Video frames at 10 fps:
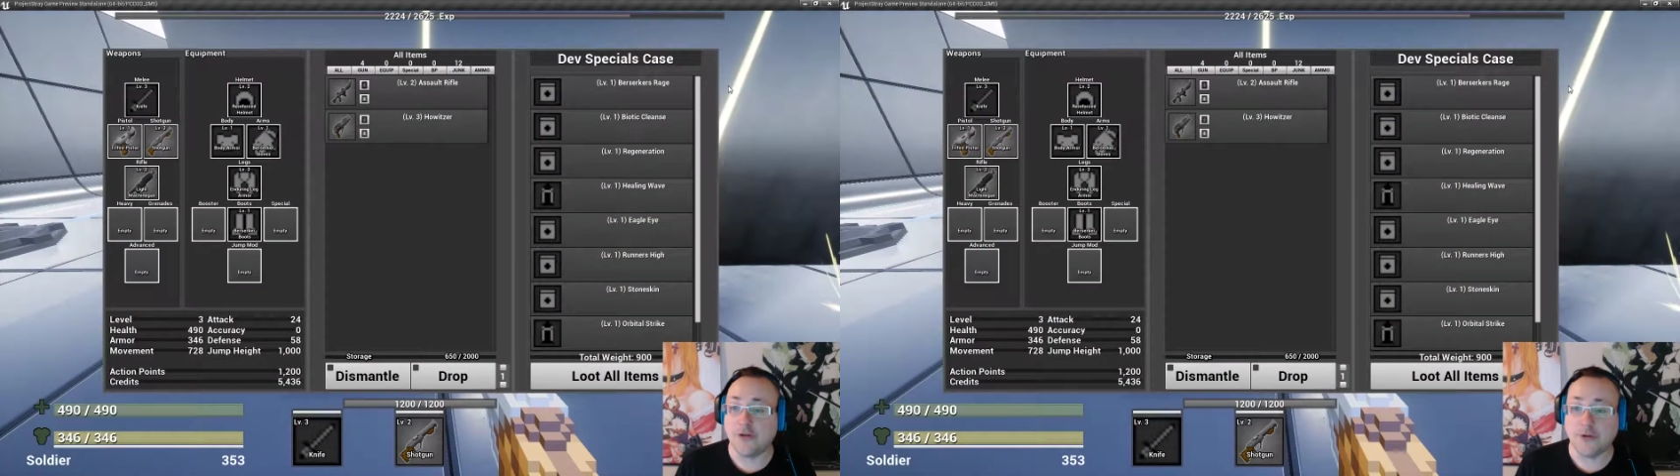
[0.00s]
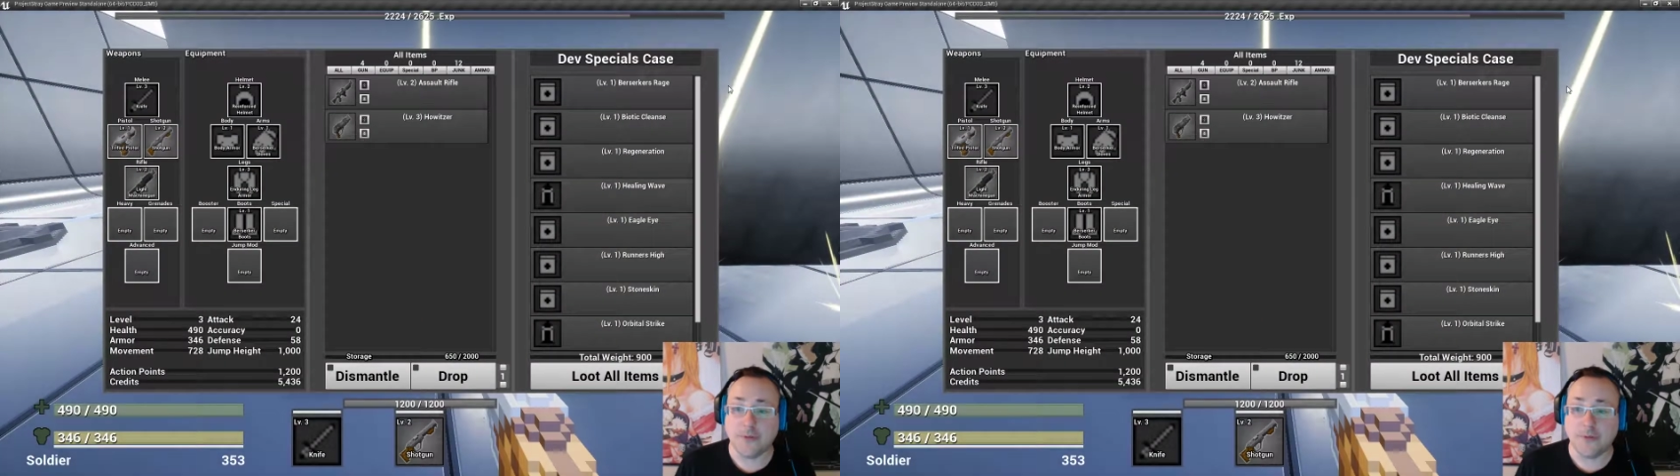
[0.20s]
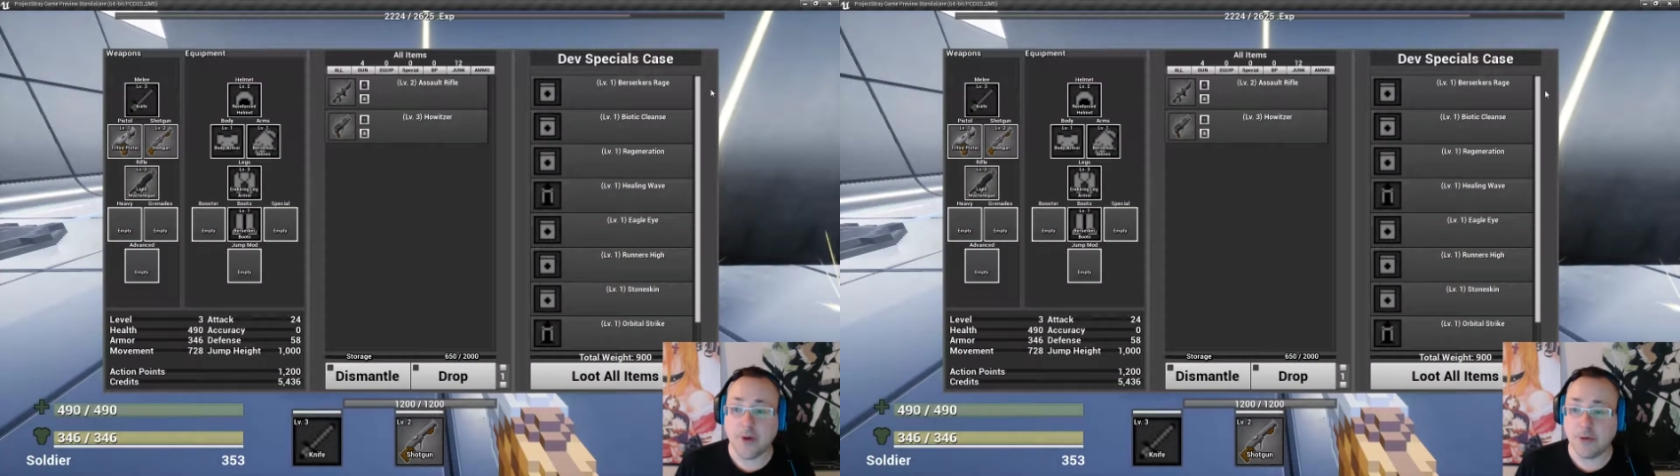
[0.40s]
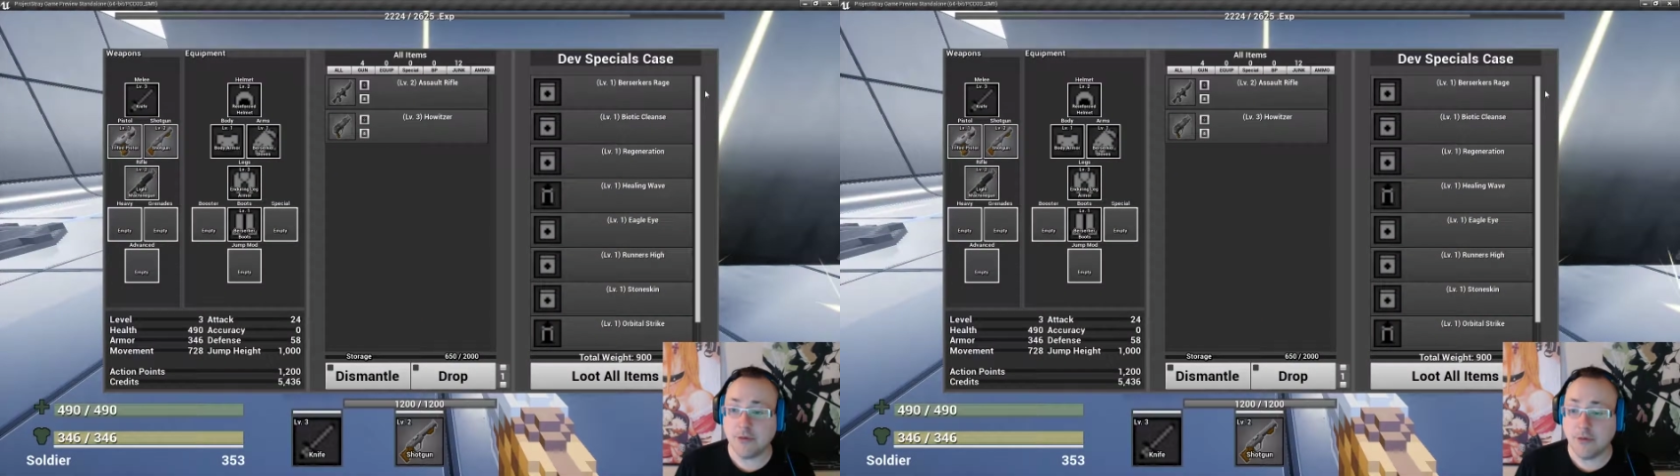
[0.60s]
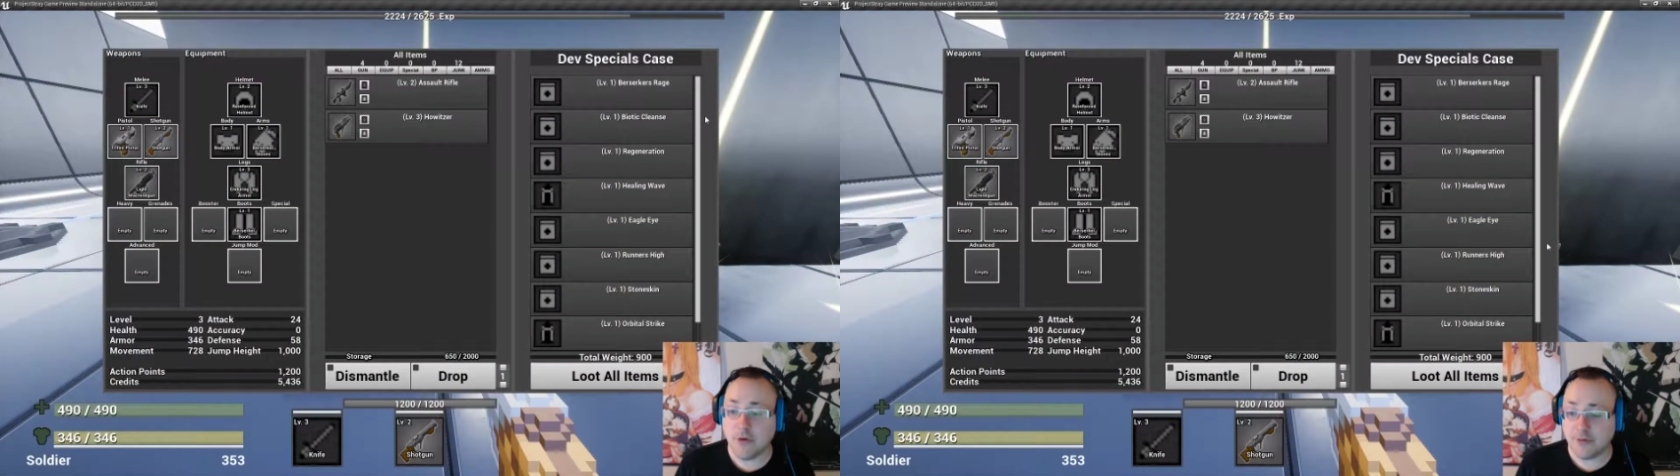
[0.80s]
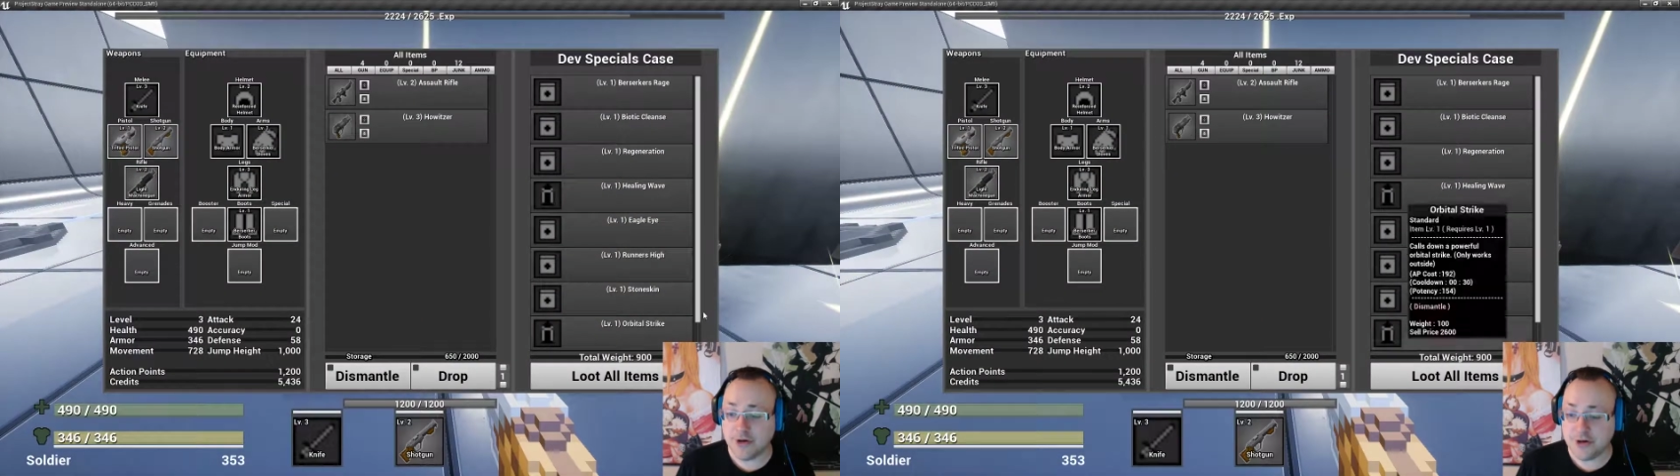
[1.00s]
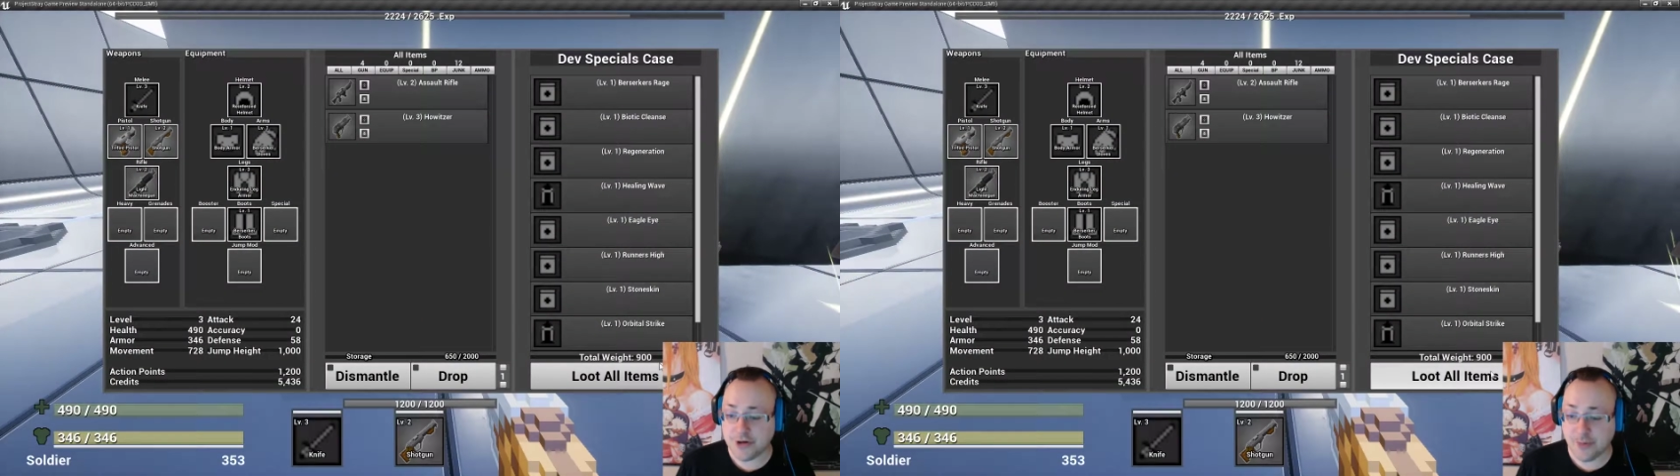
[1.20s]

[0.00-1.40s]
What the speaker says: So I'm going to go over each of